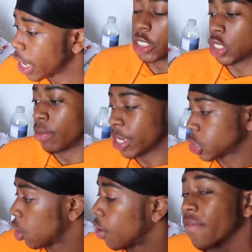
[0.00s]
It's just a
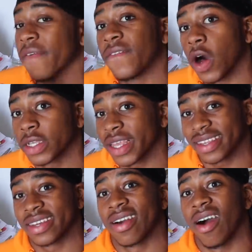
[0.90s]
mixture of fast
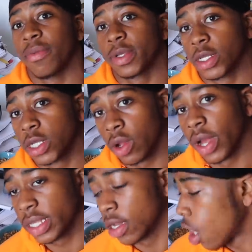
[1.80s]
acting carbs and slow
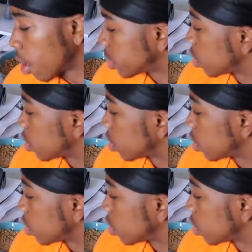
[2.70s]
acting carbs.